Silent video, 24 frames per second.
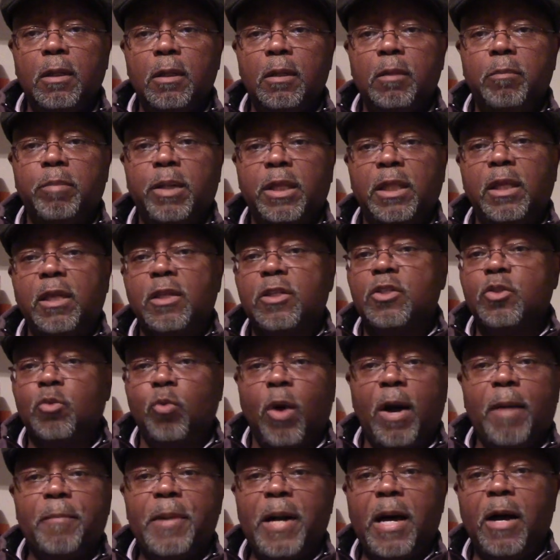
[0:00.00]
but then
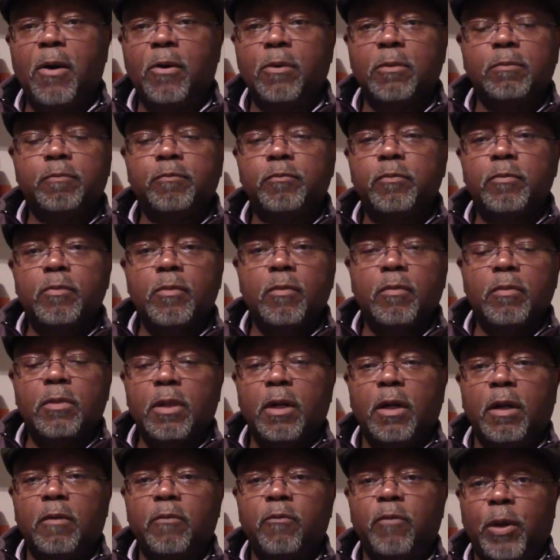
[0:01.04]
swap out
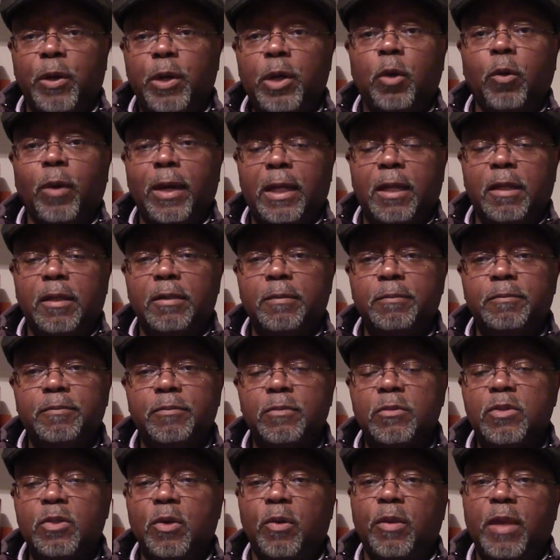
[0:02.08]
very quickly.
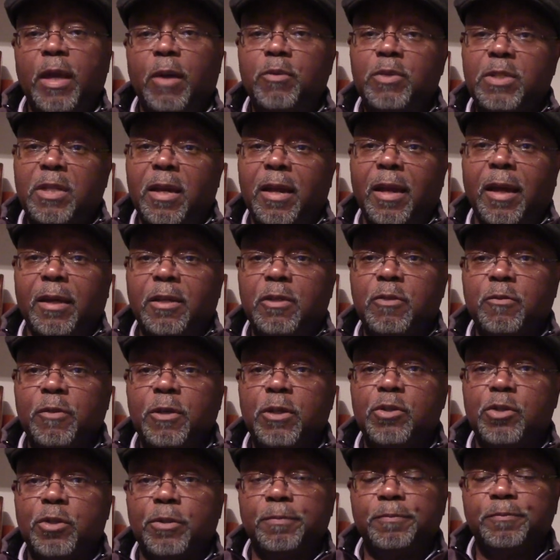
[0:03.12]
So that was a nice
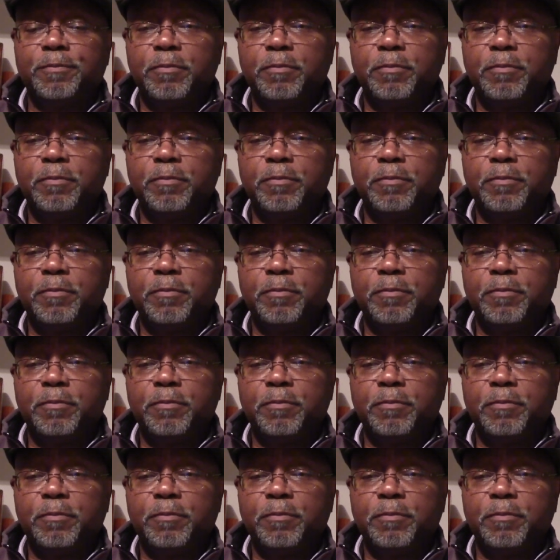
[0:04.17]
feature.